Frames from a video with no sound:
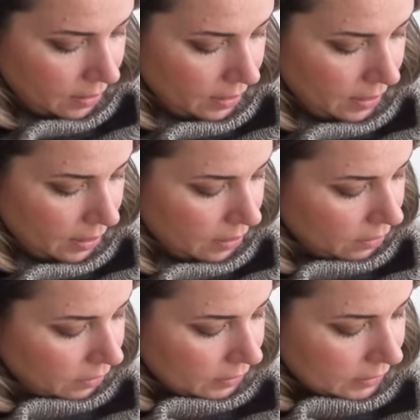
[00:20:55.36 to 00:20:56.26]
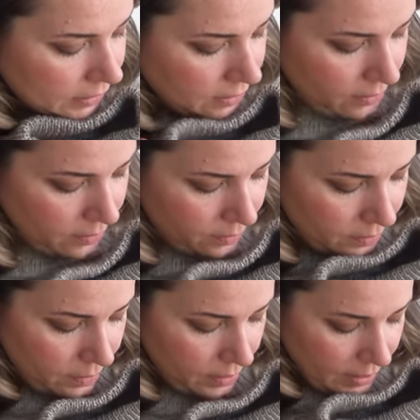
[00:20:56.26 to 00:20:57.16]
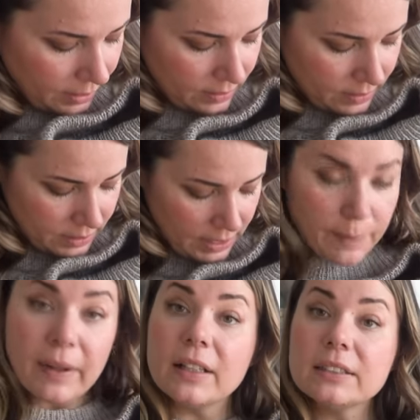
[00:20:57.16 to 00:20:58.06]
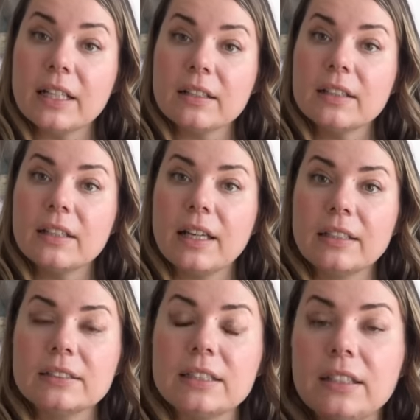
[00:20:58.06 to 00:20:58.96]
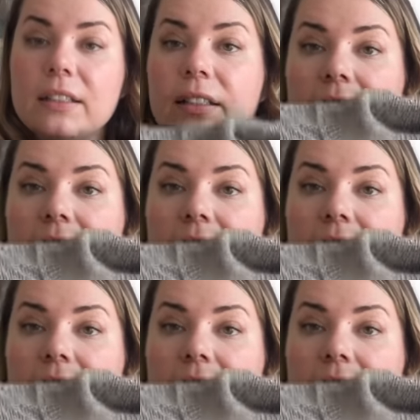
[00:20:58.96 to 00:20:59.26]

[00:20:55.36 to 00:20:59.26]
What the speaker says: year, so same exact Gansy